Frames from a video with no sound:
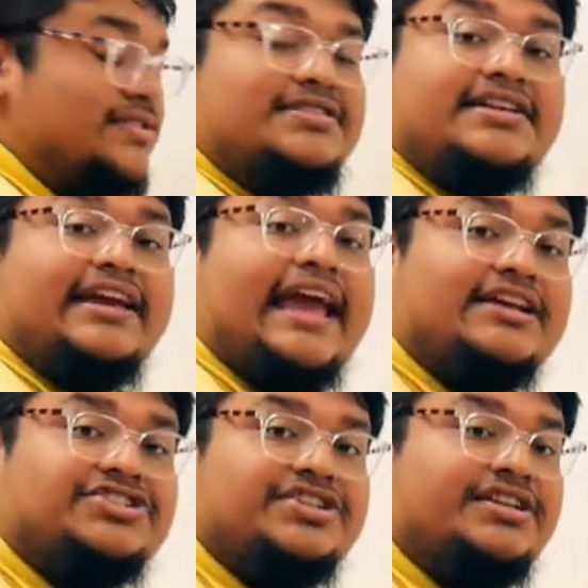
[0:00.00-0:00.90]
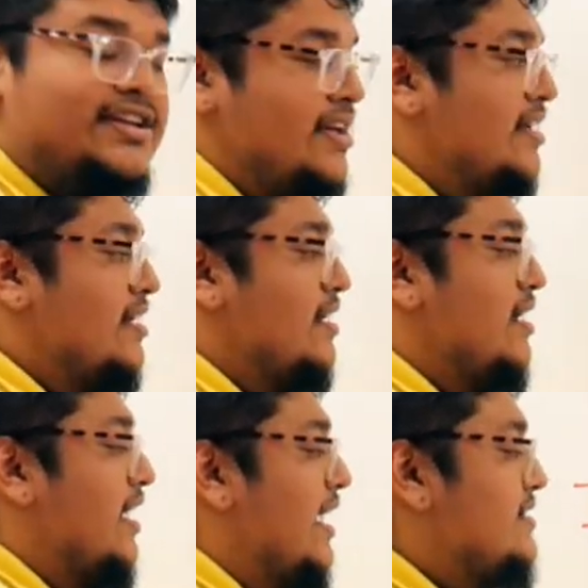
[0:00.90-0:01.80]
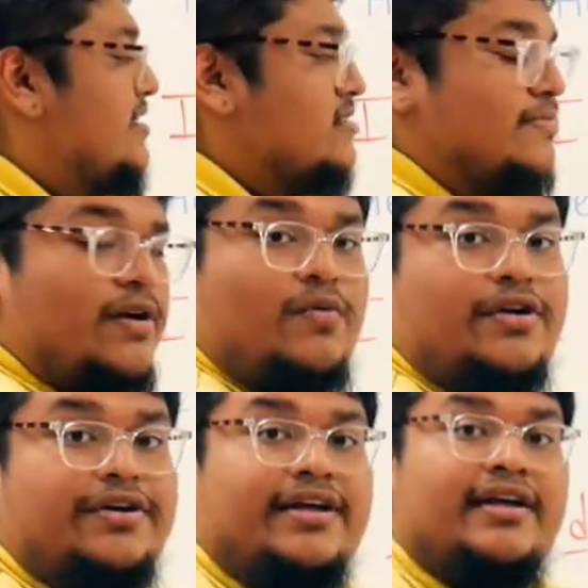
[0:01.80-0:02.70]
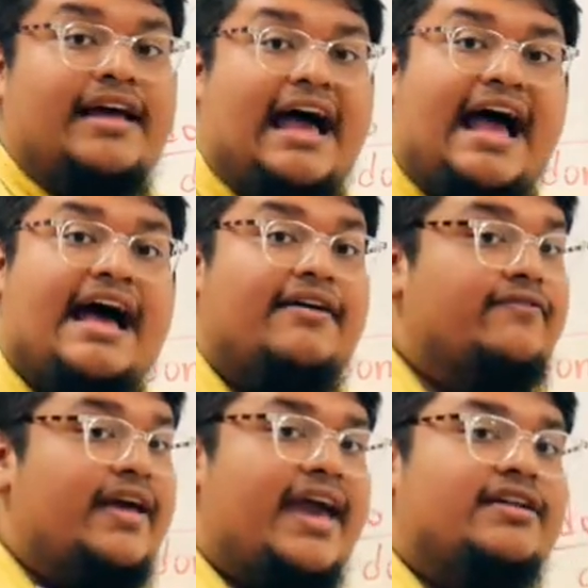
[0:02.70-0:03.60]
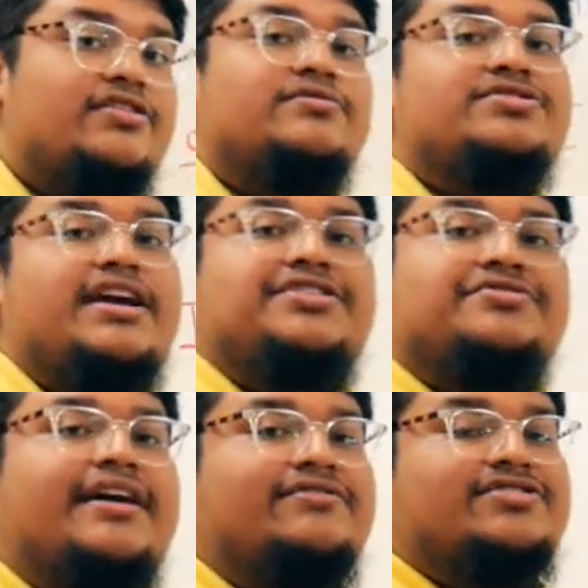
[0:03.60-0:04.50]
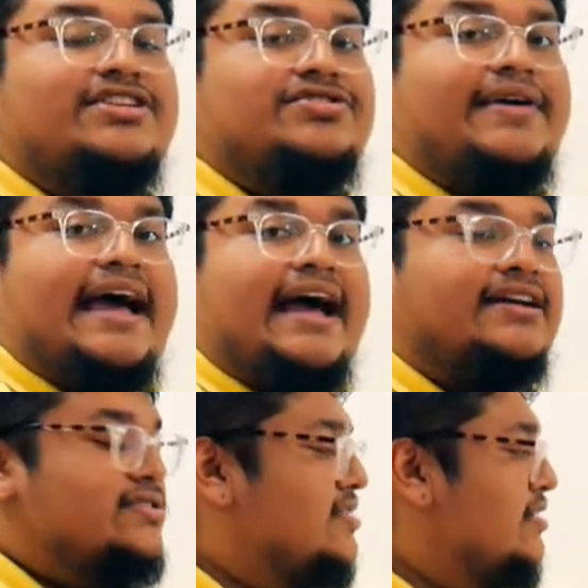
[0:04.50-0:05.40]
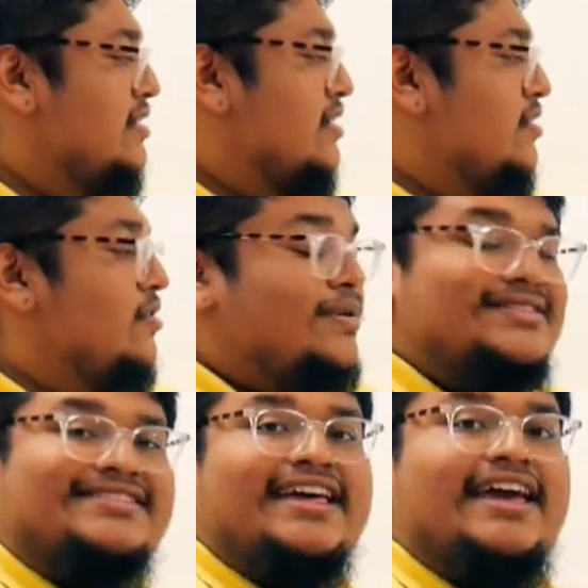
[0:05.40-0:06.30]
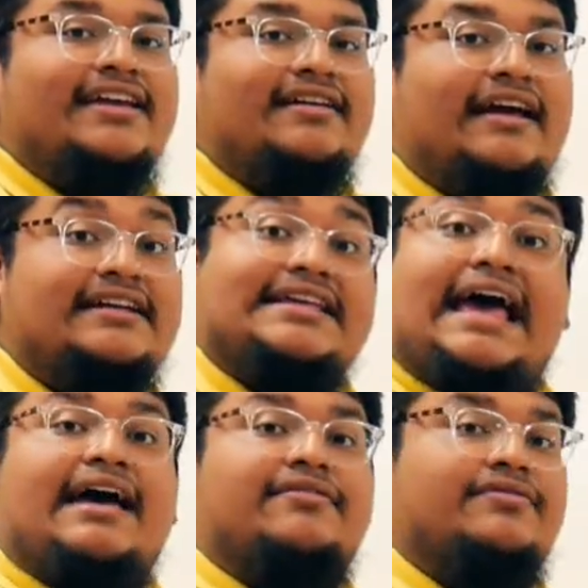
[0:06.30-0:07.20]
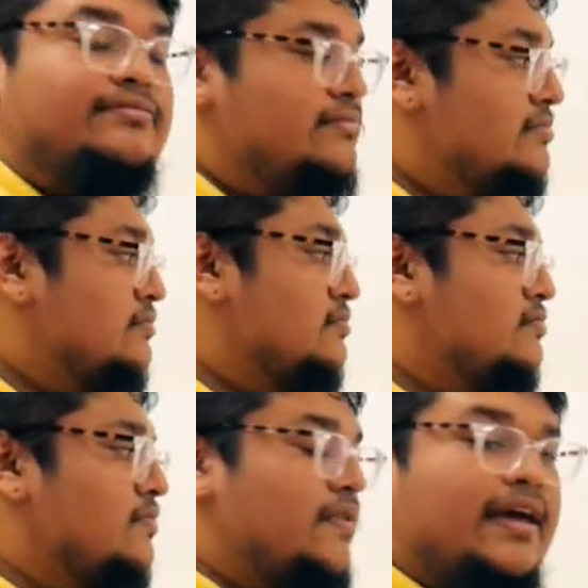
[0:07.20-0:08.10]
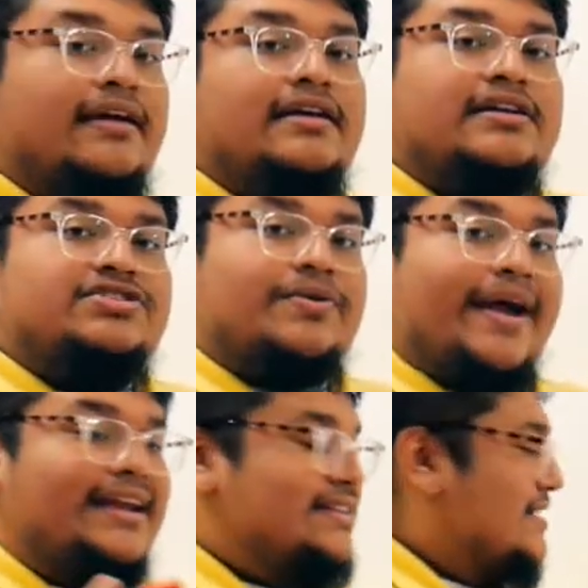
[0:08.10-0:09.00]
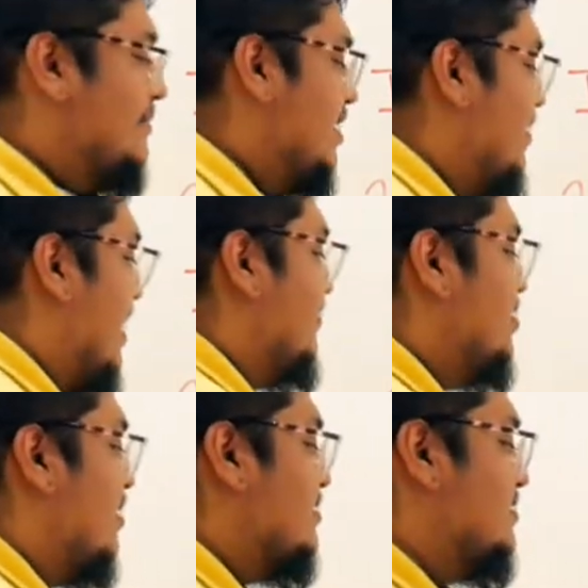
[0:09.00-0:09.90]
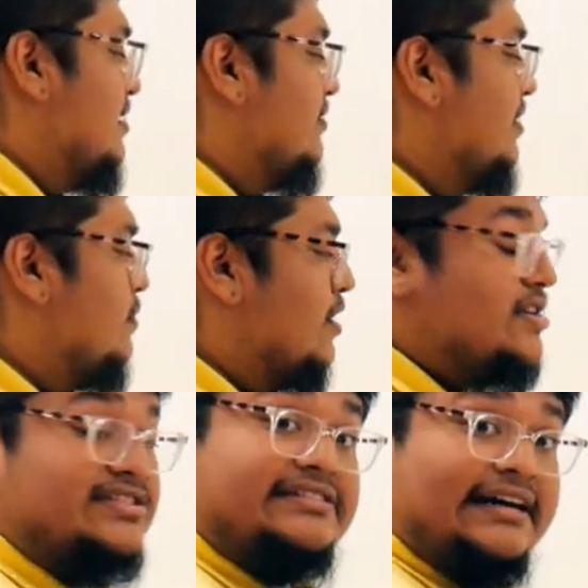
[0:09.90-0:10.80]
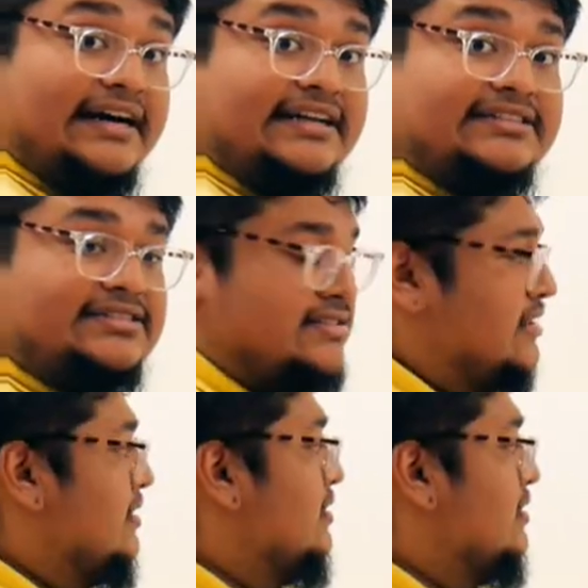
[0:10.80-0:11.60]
the negation, it tells my word have, hey, don't change. You don't have to change to has. You can stay as have. Okay? So anytime that you have the auxiliary word does,